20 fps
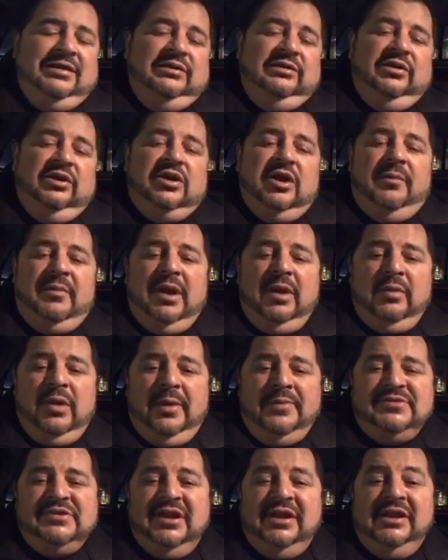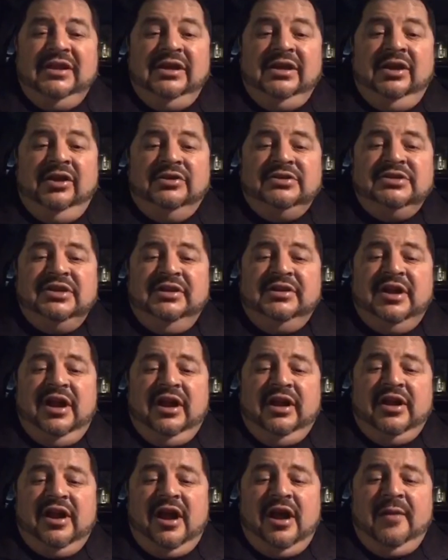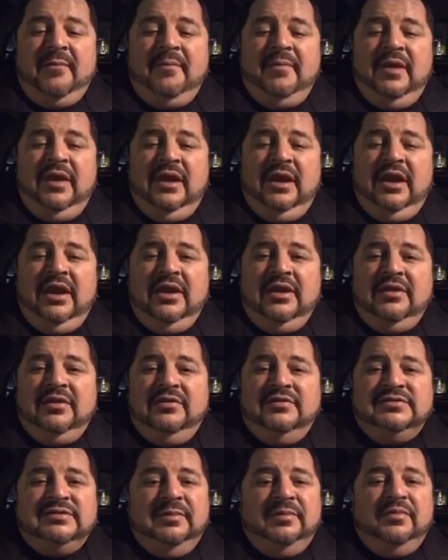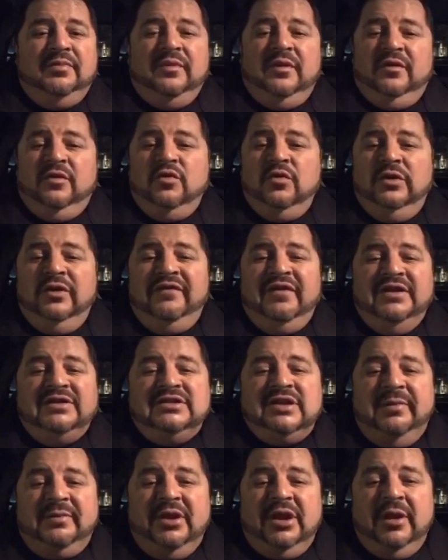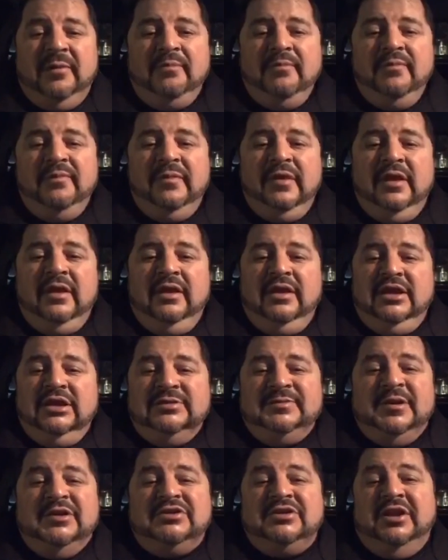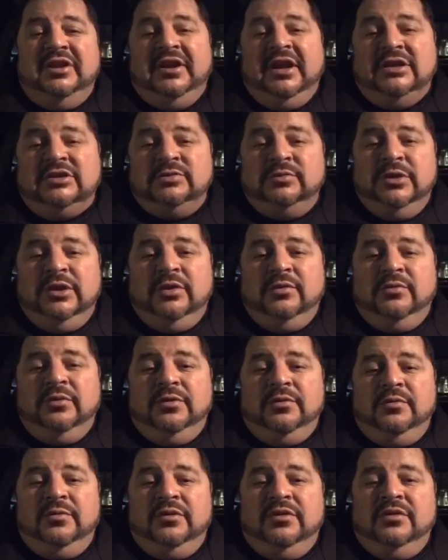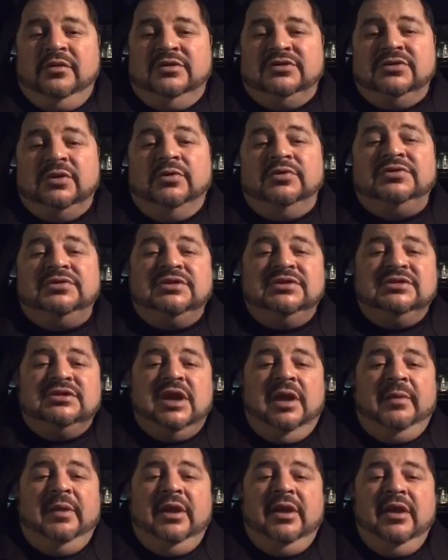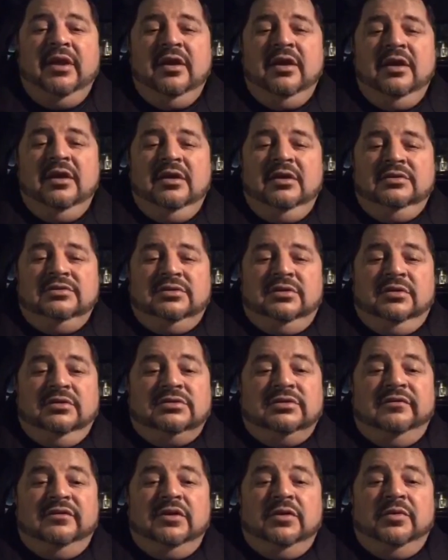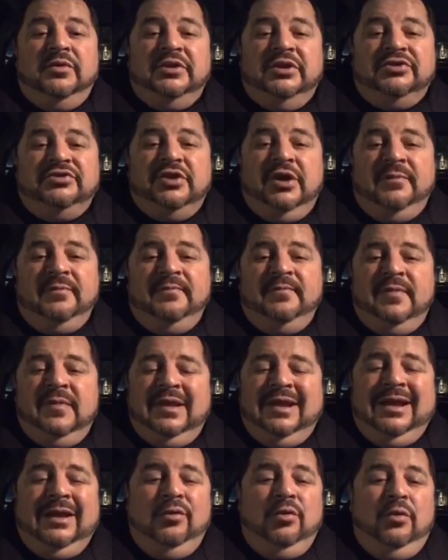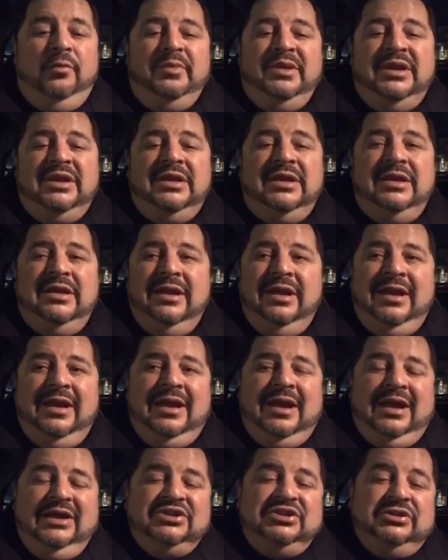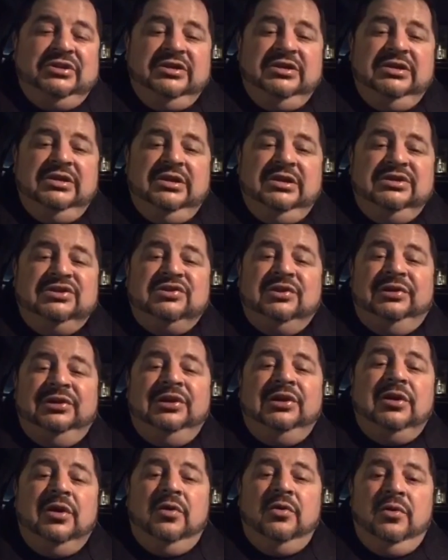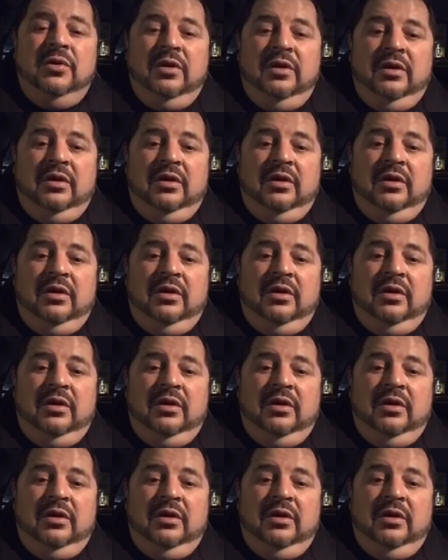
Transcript: look on my website, iggygarcia.com, and there's some cool events coming up, especially next week with the solstice coming. So those of you who want to drum, I will be actually in Toledo